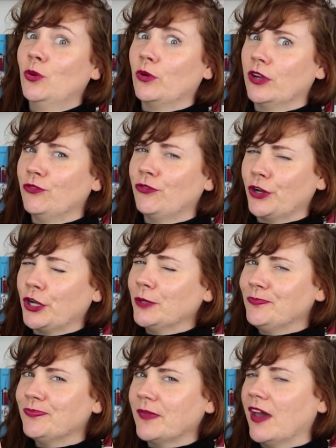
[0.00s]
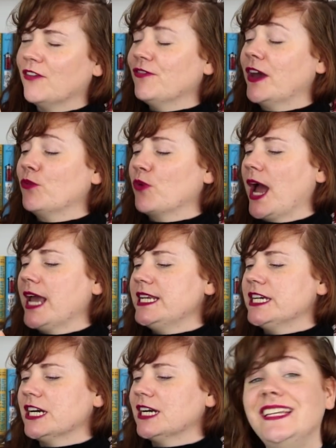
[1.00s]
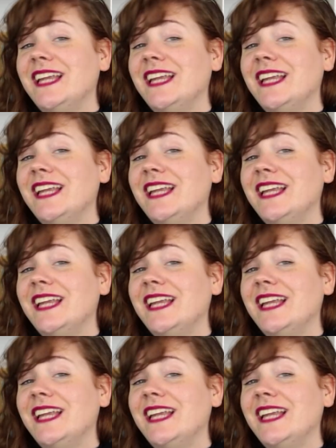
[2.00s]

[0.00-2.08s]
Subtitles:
we're in for a fun ride here.